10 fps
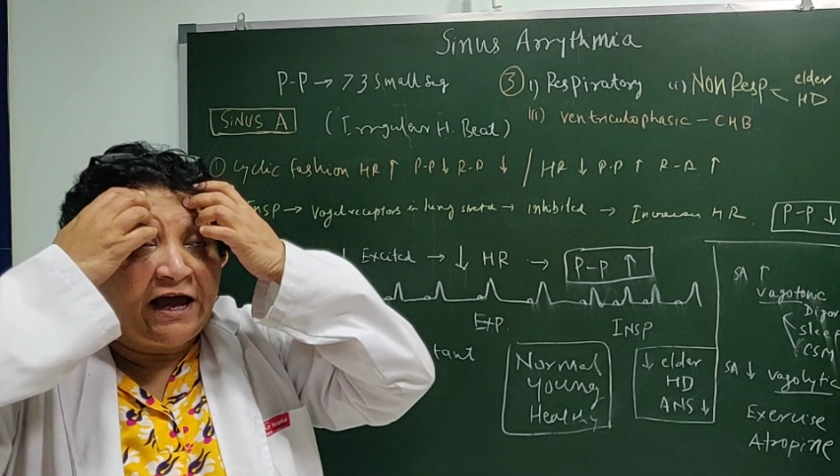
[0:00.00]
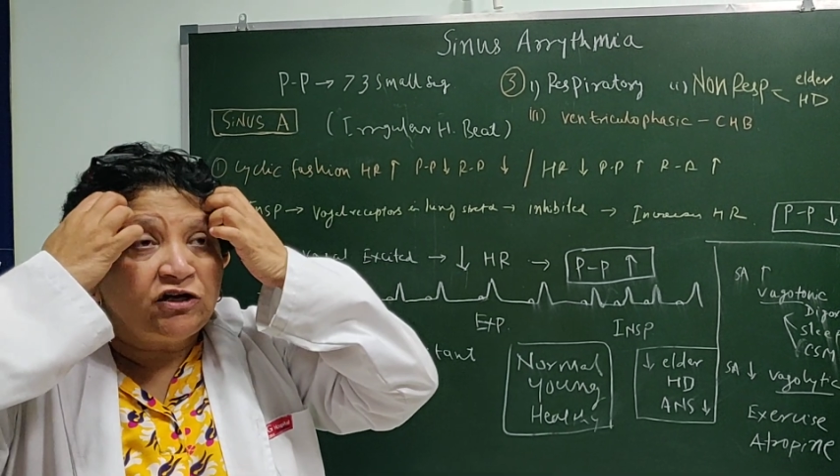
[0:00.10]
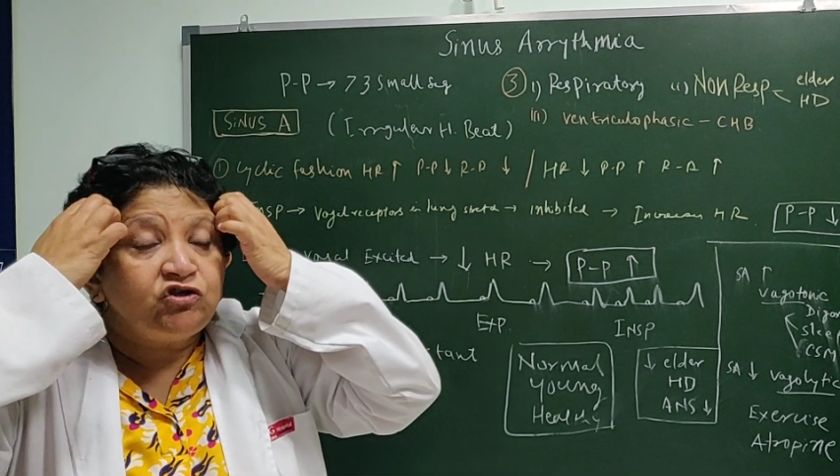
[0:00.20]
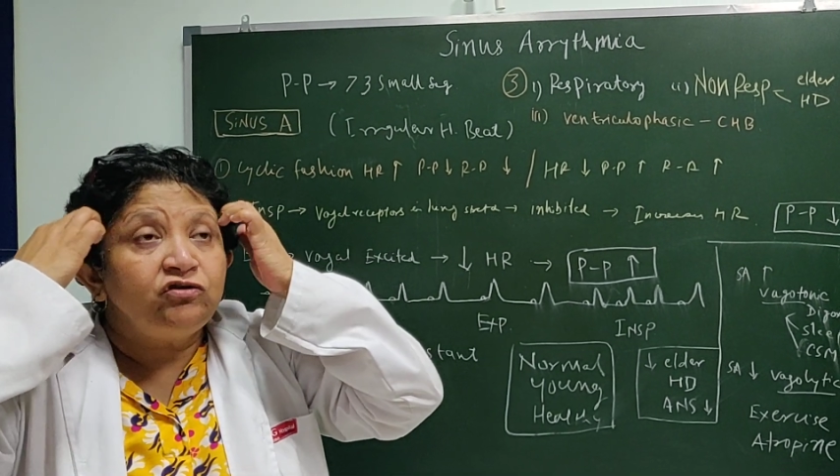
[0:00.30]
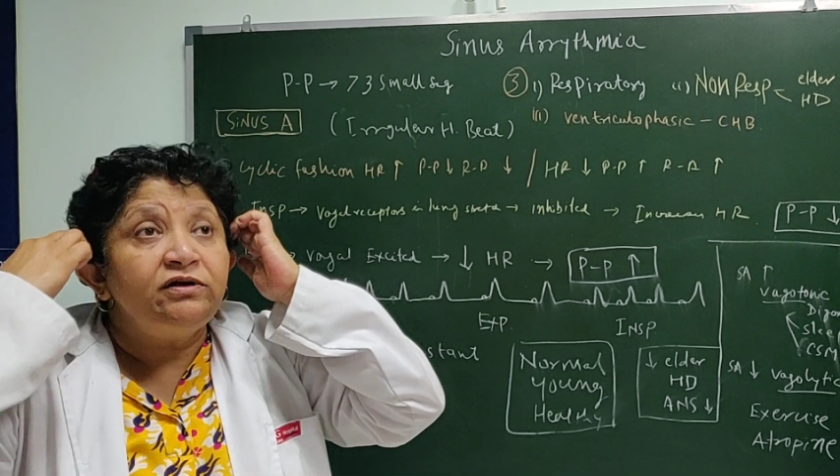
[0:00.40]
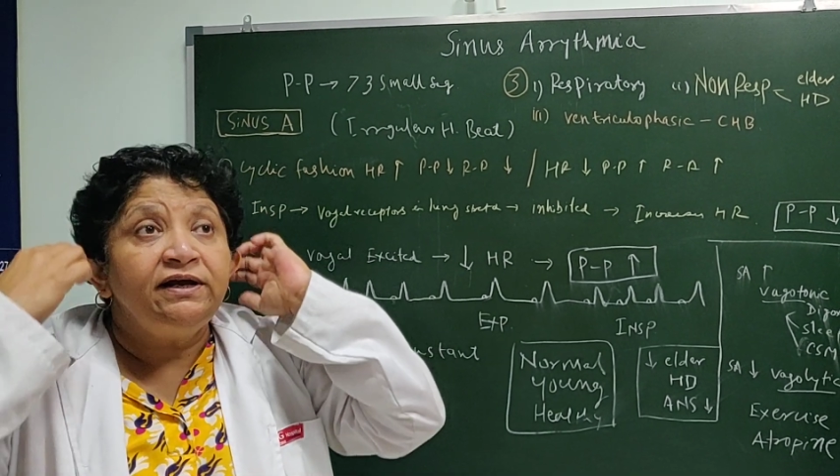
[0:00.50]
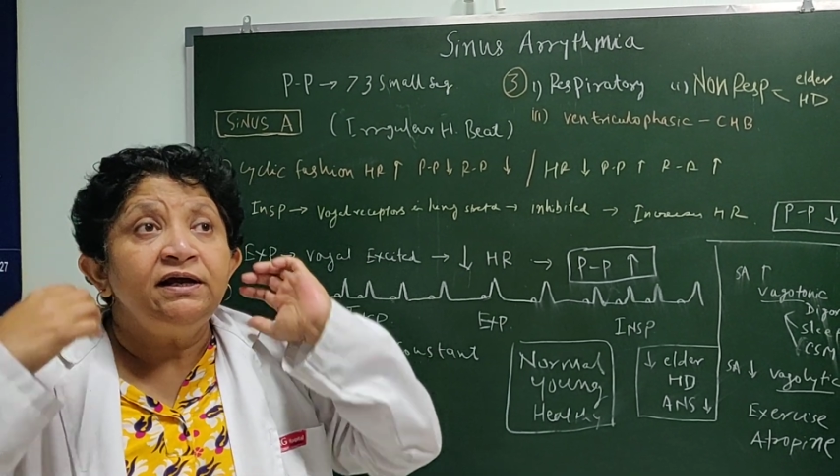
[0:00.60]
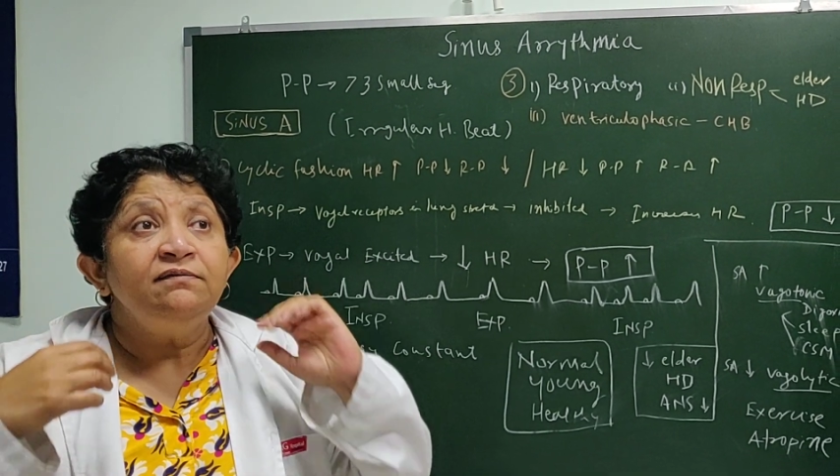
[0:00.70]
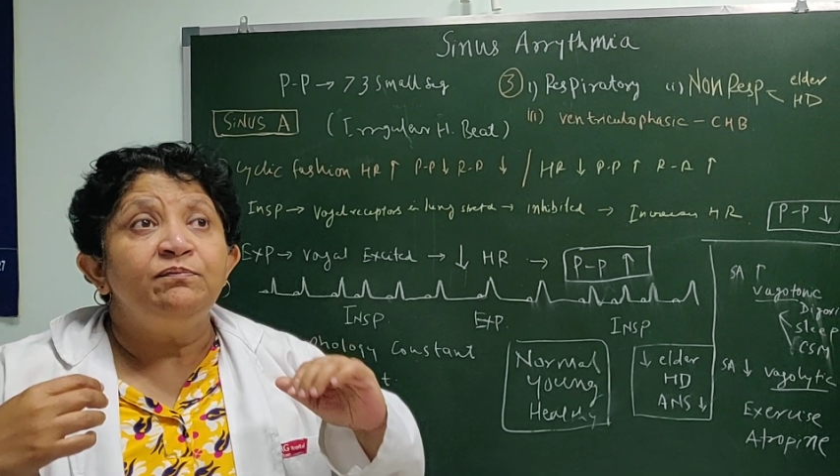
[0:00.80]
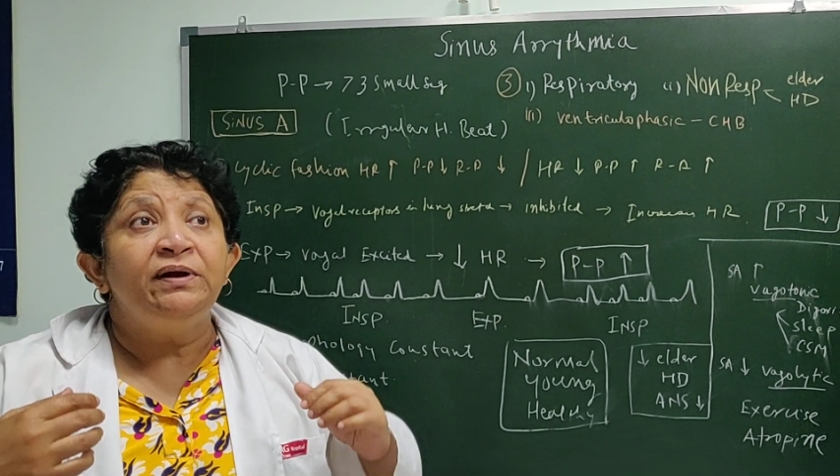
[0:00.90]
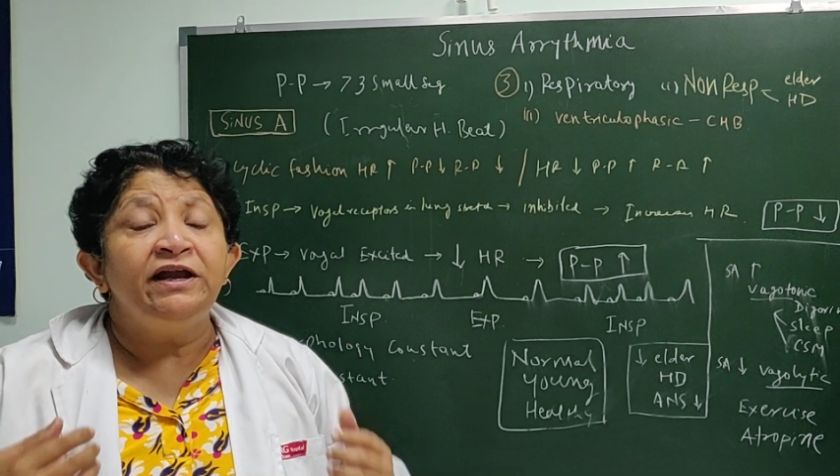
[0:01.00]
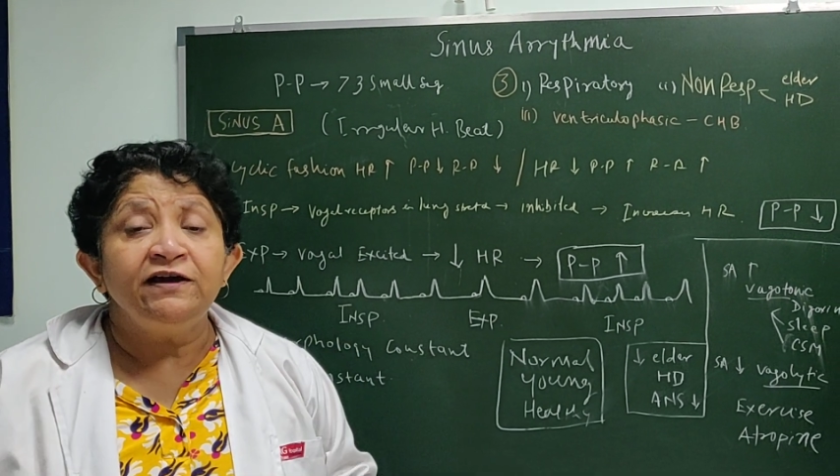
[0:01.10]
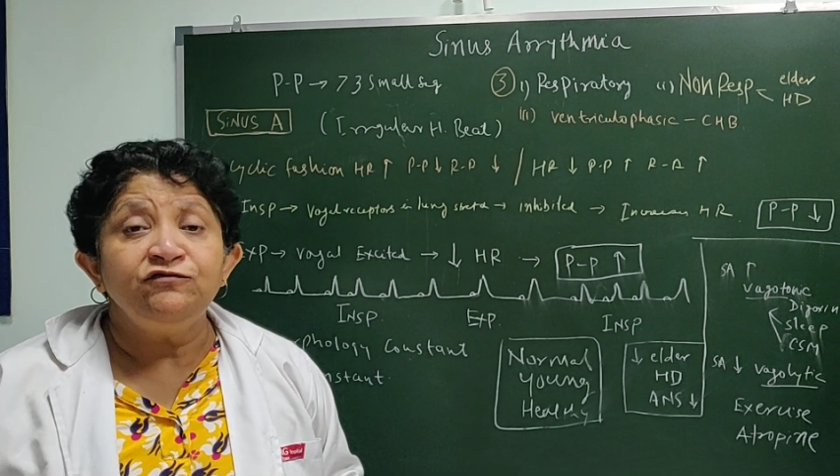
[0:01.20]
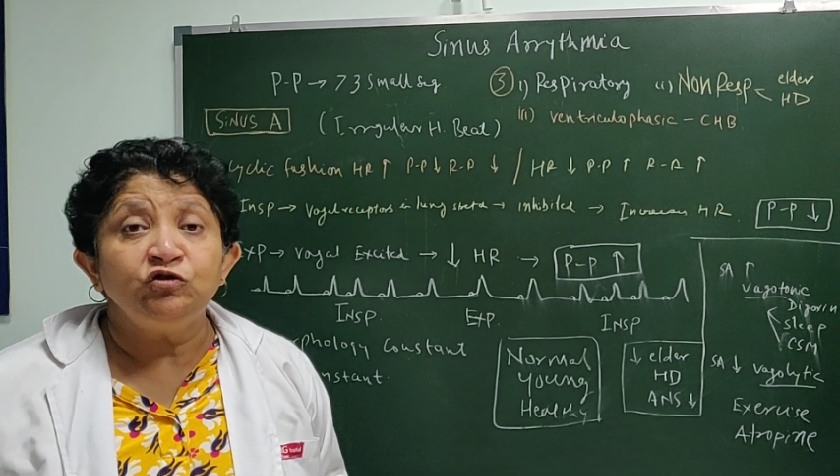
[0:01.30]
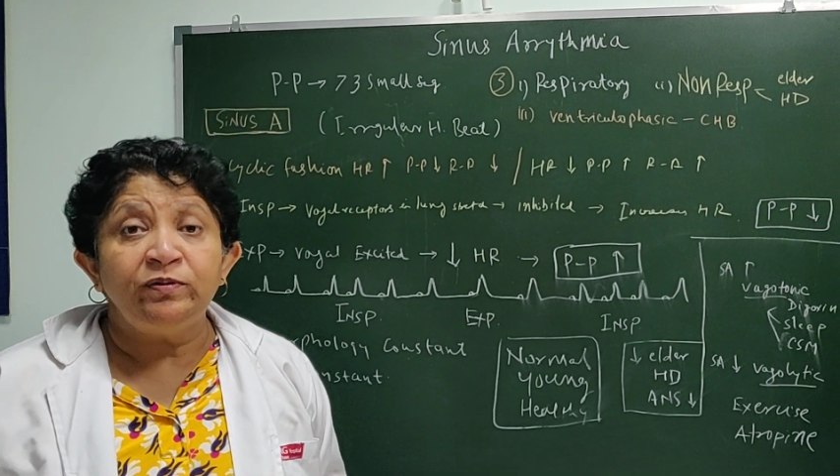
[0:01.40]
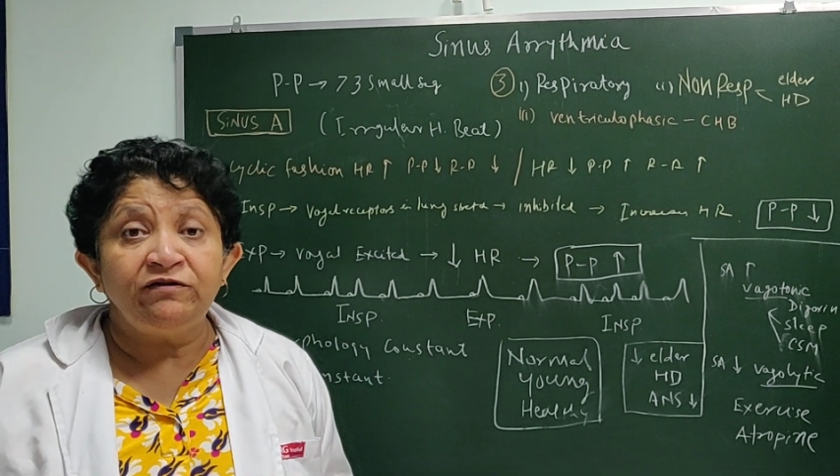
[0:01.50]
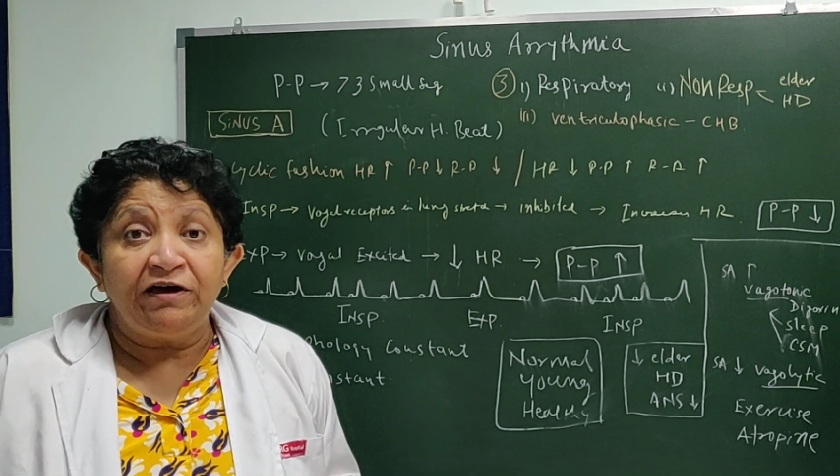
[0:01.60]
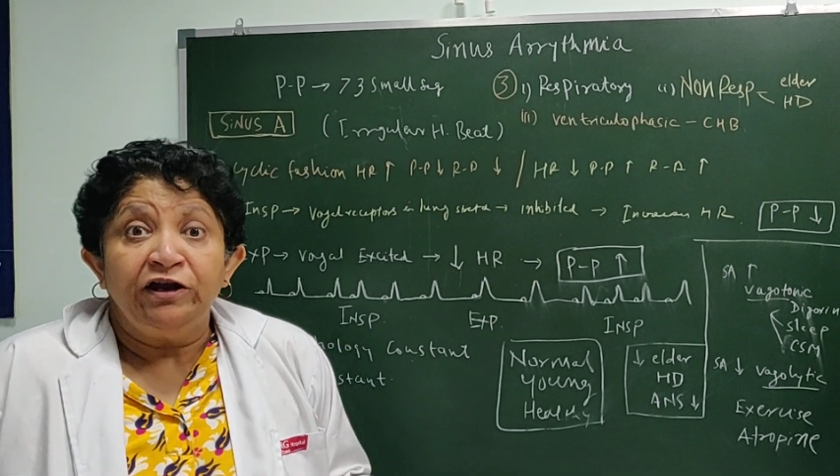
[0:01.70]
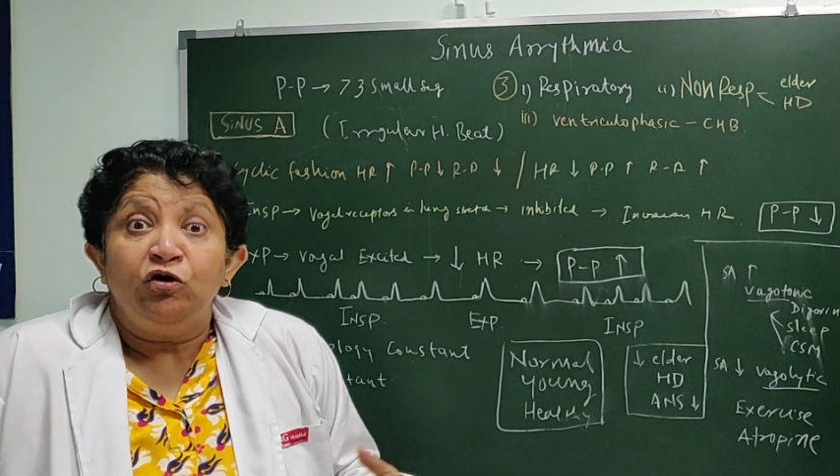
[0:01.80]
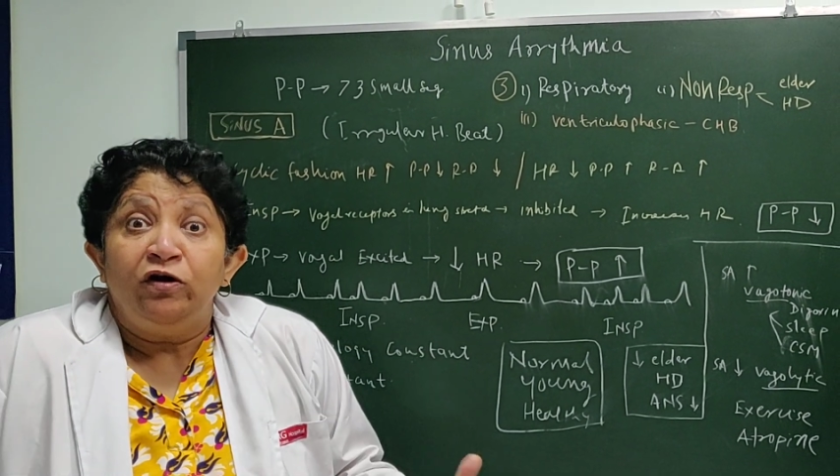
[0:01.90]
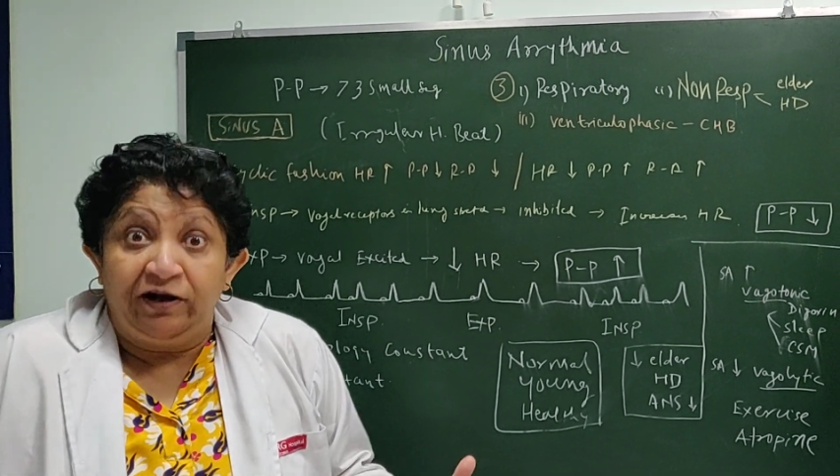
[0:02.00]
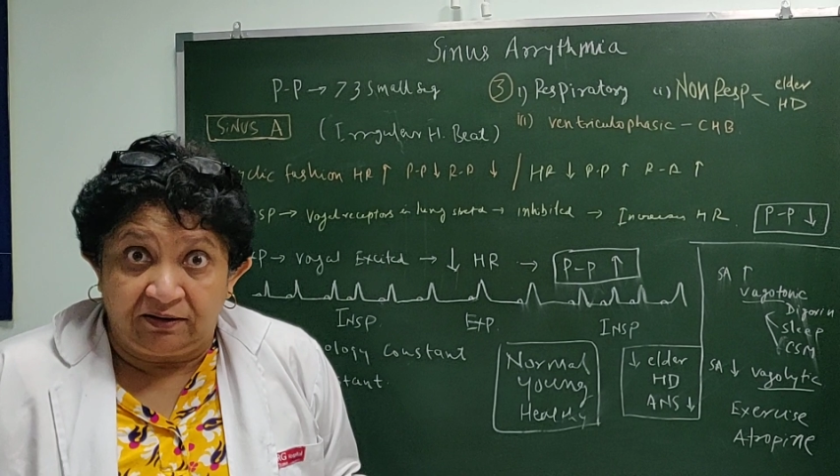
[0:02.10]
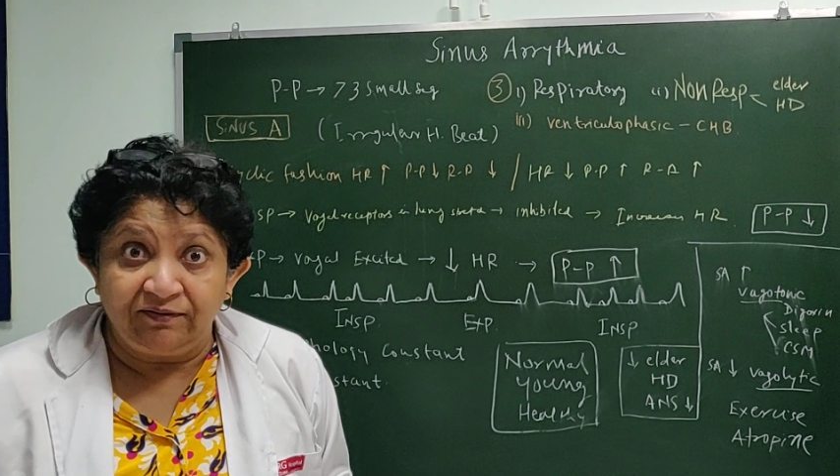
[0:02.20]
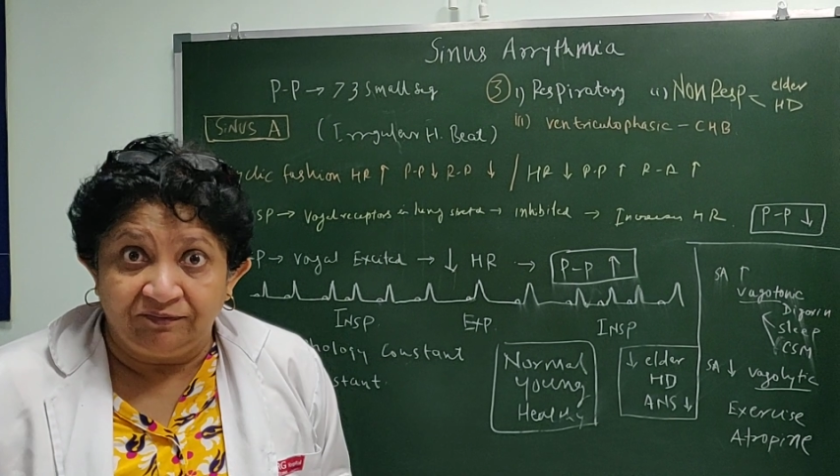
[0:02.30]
actually believed to be very good.